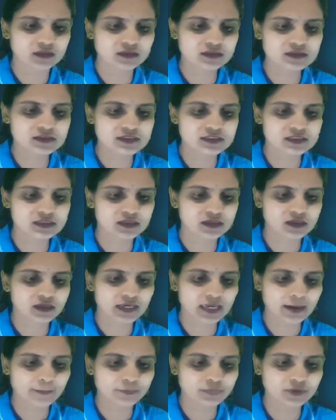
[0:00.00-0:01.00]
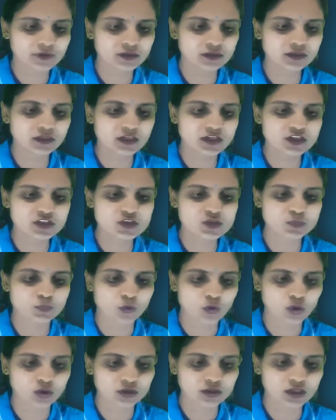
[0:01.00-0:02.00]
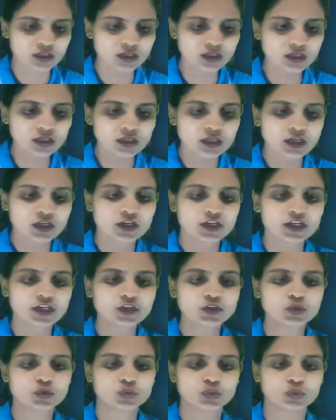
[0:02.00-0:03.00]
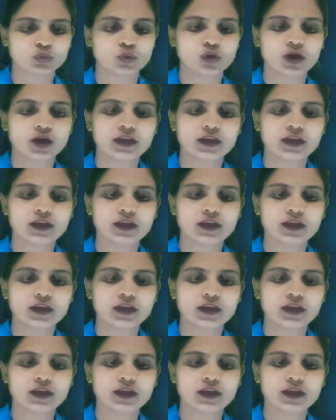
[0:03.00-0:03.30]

this capital T, small t into,